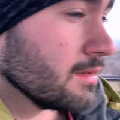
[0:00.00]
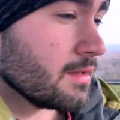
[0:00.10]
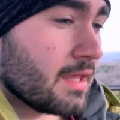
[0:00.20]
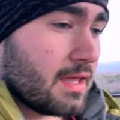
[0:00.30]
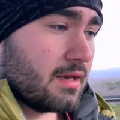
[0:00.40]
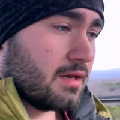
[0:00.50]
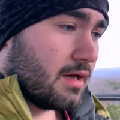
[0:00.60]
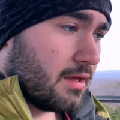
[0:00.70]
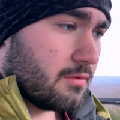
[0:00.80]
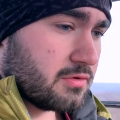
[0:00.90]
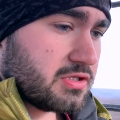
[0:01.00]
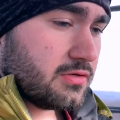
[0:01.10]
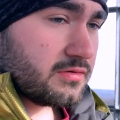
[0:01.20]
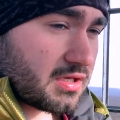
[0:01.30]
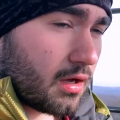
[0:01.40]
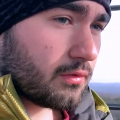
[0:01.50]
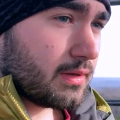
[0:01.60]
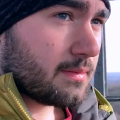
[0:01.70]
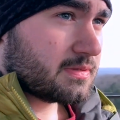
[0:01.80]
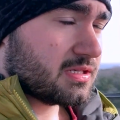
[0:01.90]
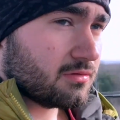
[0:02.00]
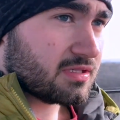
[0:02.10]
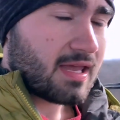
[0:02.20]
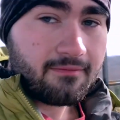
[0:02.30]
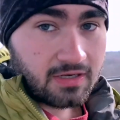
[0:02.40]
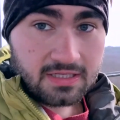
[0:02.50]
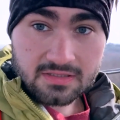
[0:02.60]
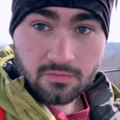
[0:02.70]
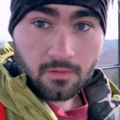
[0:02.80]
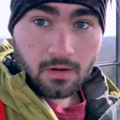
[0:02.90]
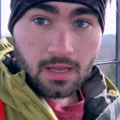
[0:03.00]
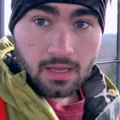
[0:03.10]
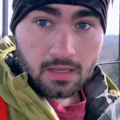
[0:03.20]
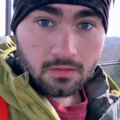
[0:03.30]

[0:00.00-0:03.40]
And it was used all the way up until the 70s for a